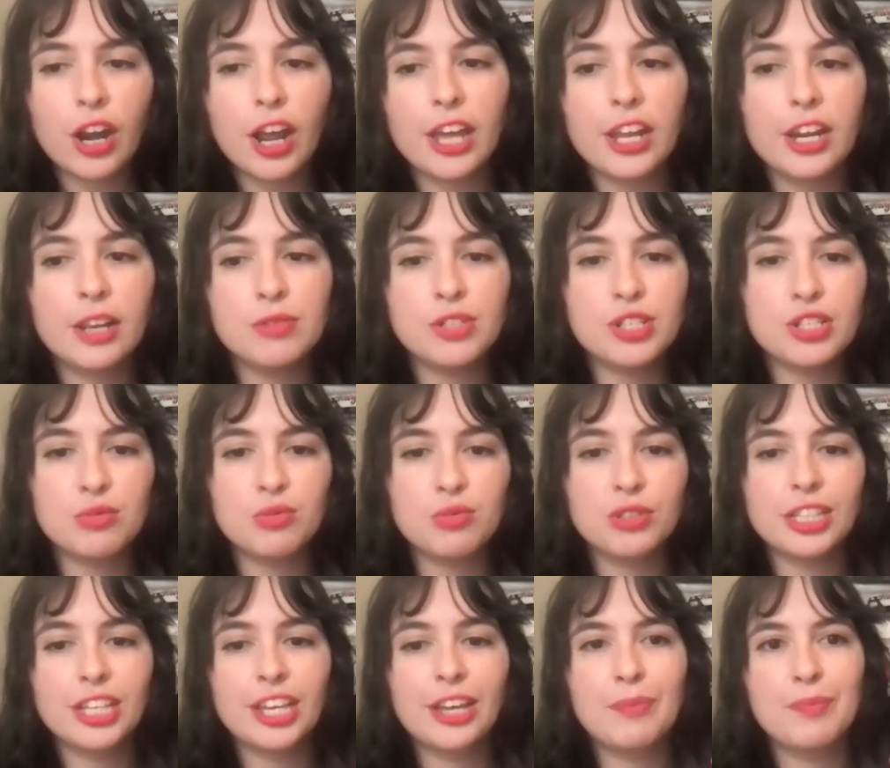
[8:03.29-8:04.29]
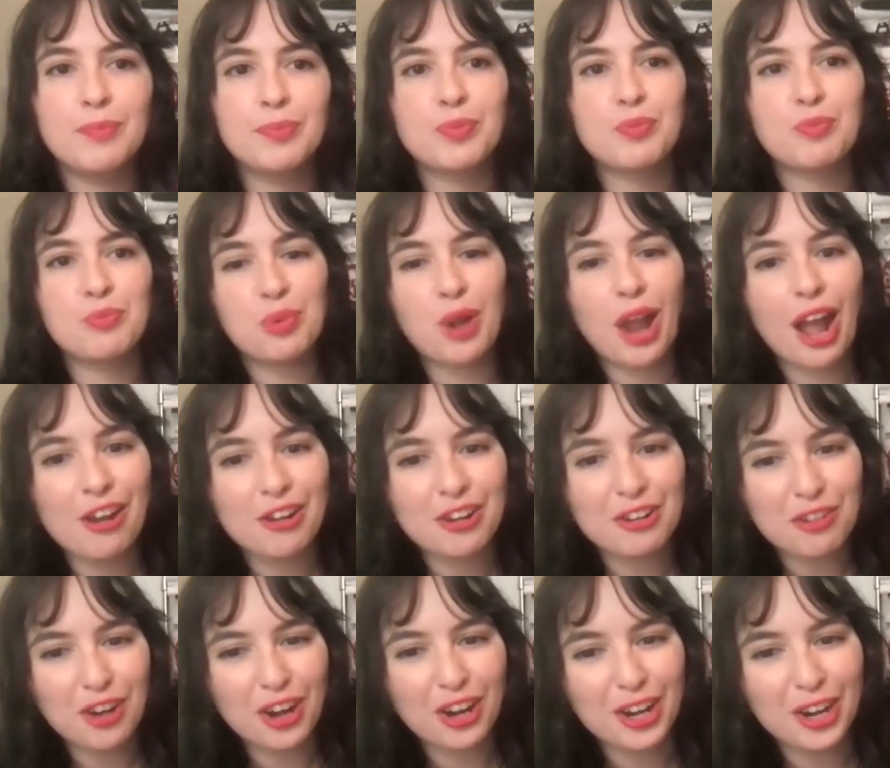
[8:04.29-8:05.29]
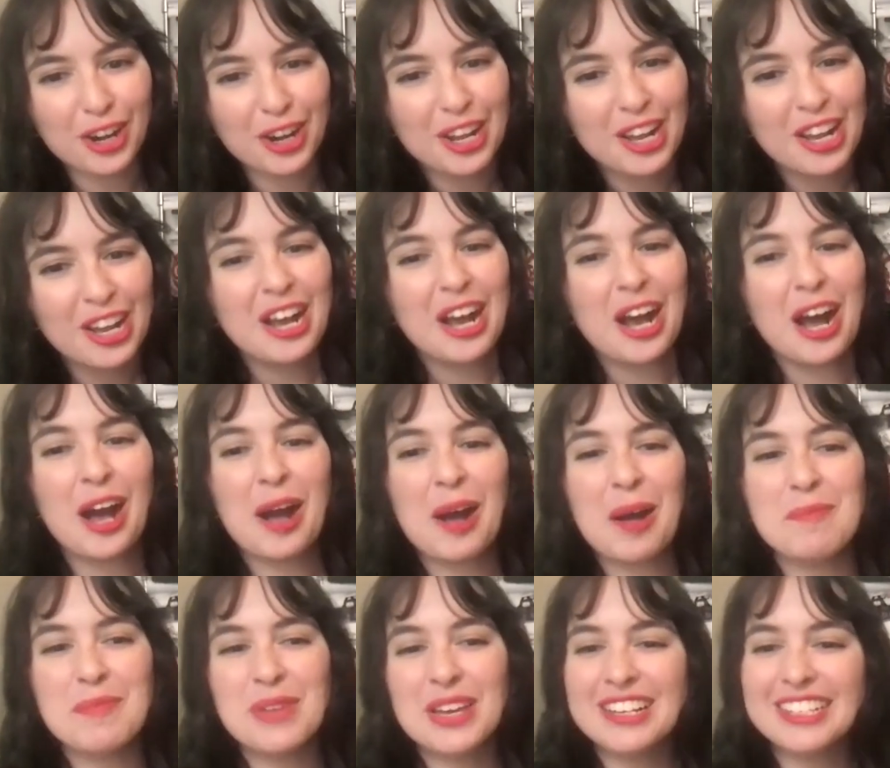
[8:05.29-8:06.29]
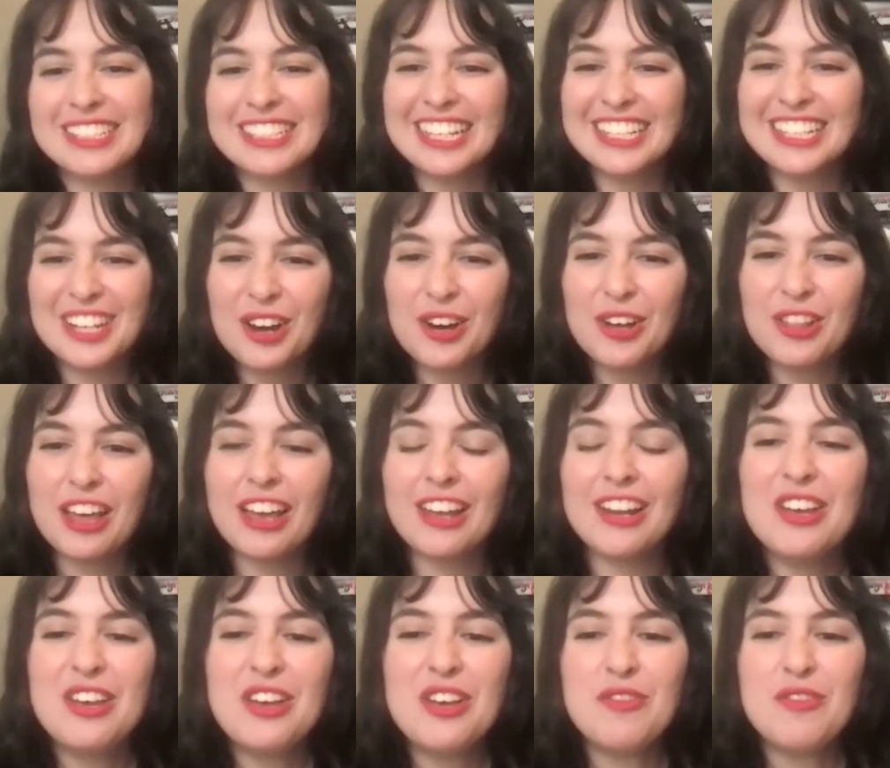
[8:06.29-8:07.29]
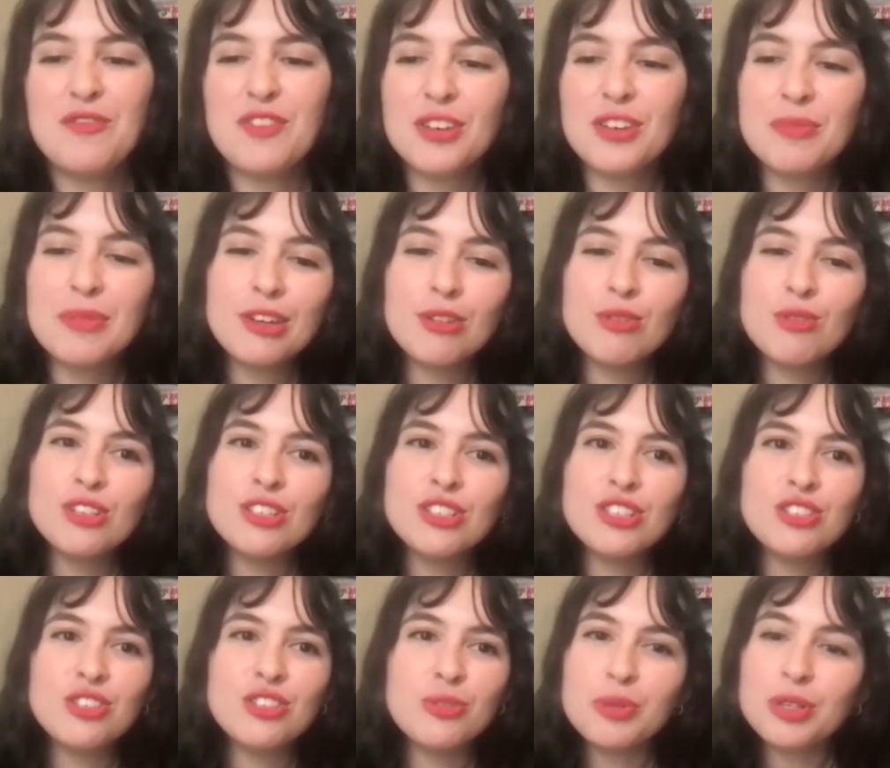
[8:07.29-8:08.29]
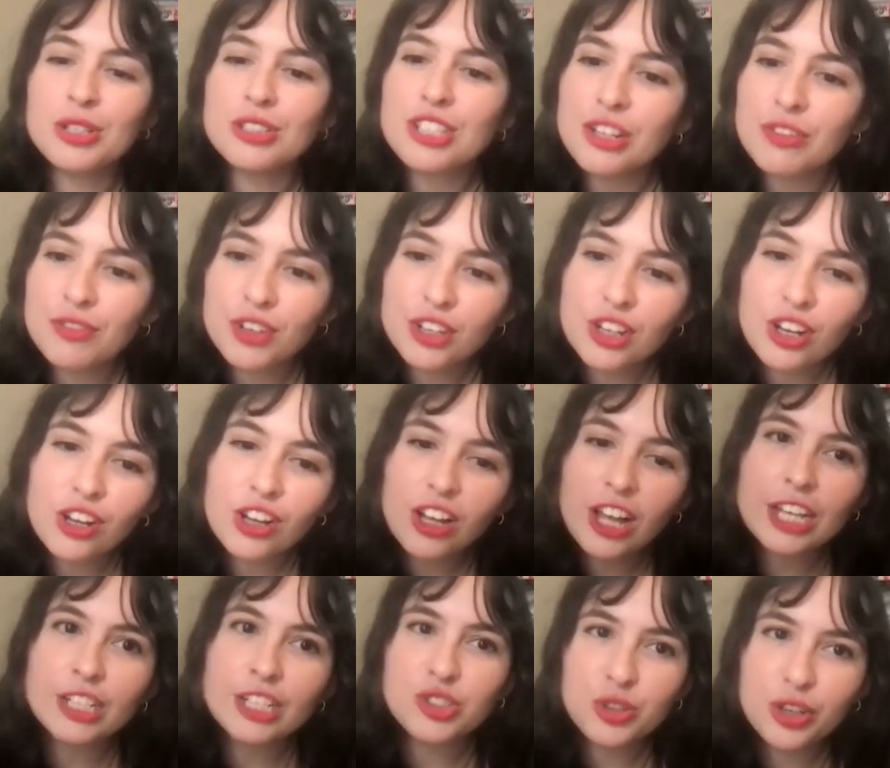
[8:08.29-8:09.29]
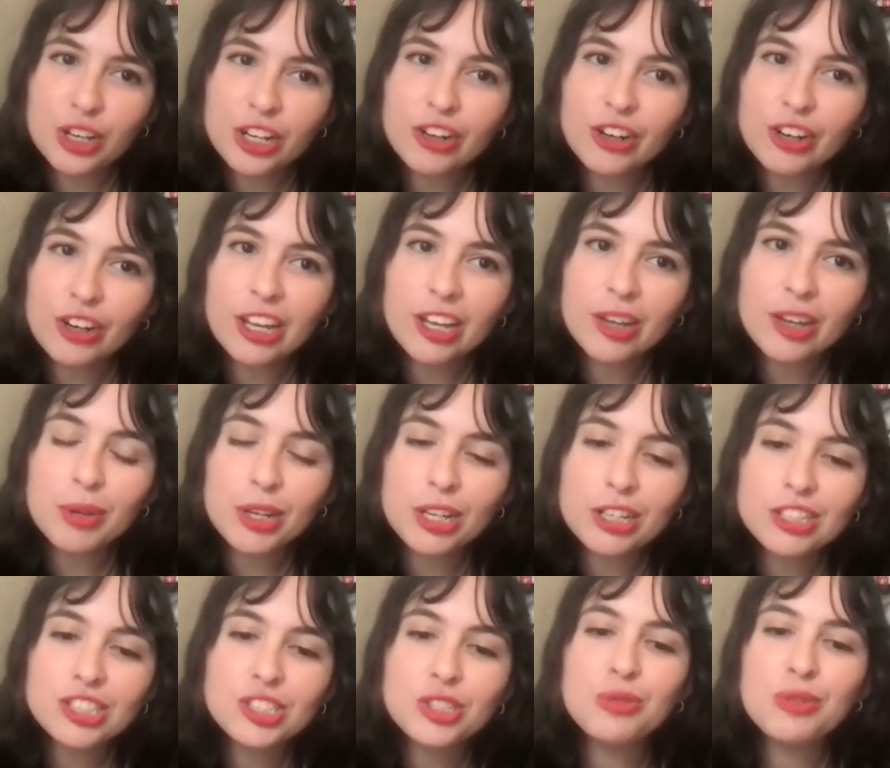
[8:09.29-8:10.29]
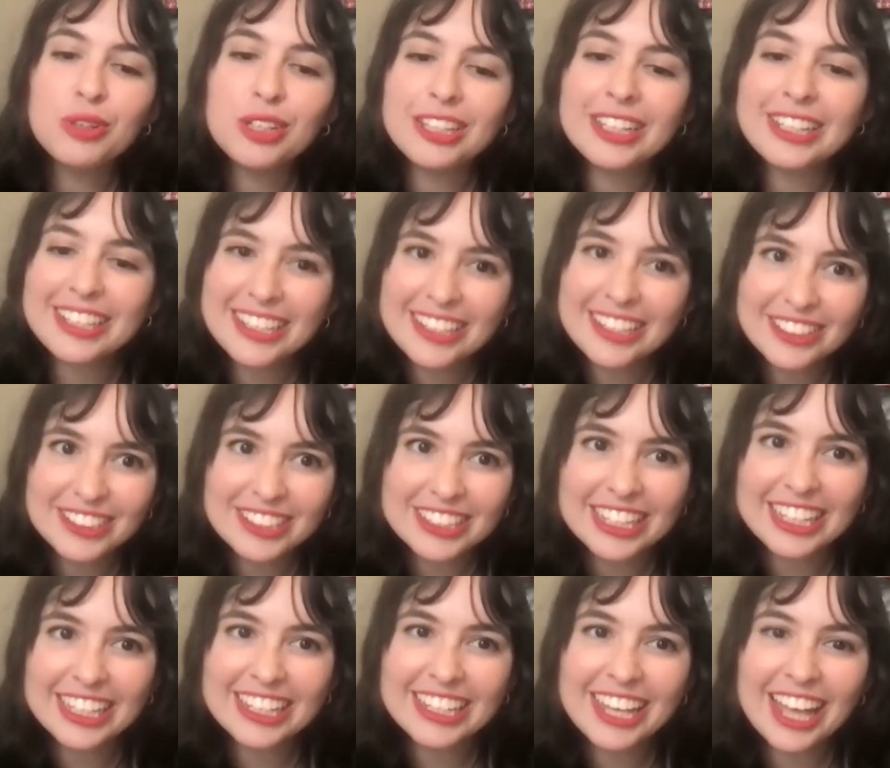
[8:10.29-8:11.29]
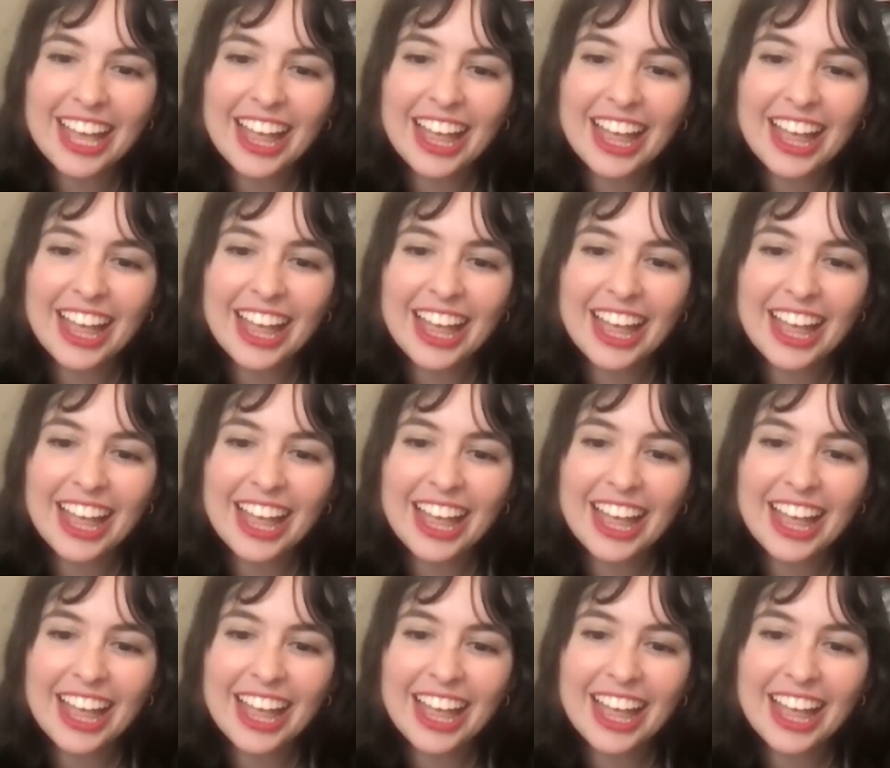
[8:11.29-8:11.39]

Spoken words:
And I'm just really proud of her, because I know that filming was super difficult and triggering, but she really killed it.